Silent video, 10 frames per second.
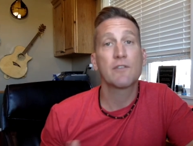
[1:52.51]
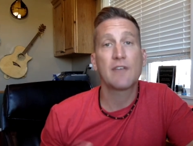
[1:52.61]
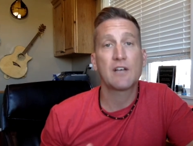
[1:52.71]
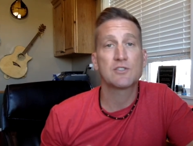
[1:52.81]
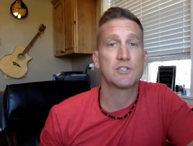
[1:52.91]

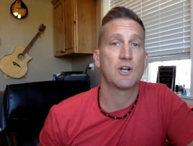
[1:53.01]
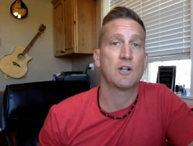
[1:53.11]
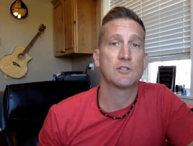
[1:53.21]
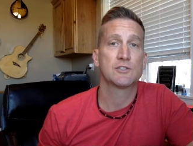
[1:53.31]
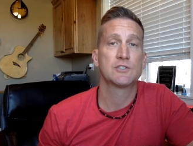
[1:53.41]

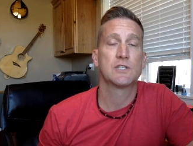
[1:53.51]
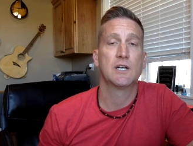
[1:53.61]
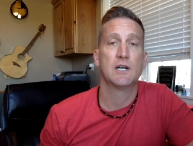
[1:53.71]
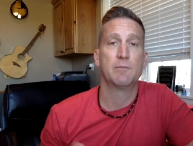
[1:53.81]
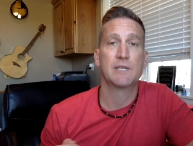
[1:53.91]

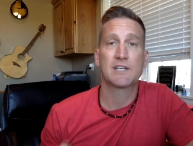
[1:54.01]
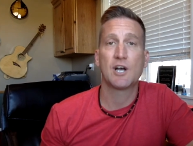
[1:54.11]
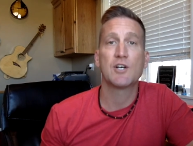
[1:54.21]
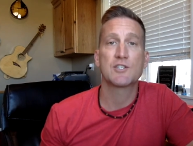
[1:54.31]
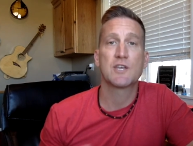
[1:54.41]
$1,000s
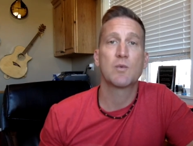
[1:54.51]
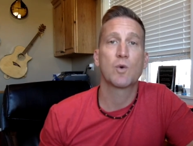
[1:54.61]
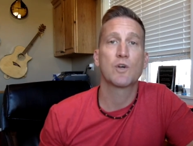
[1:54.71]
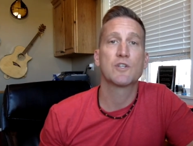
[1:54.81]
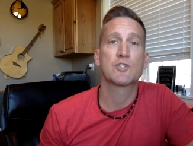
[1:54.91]
because they
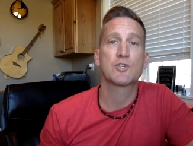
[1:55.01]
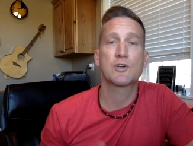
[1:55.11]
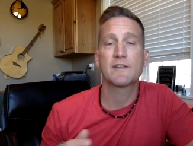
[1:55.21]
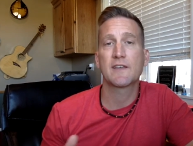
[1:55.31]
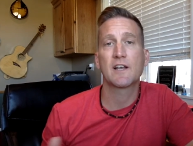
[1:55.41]
weren't
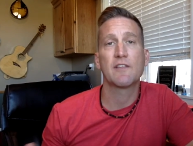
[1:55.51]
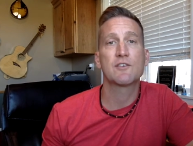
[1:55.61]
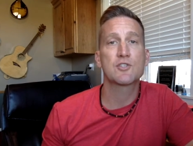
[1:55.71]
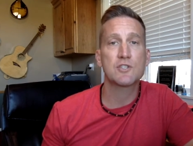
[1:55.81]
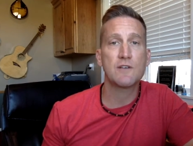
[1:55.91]
insured and they got
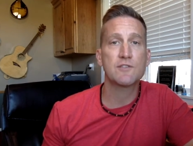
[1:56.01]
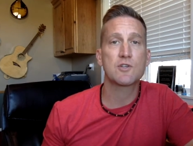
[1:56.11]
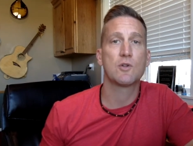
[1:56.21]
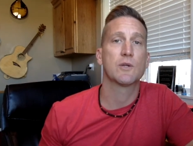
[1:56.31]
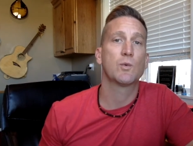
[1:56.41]
their stuff
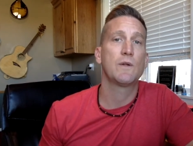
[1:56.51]
stolen.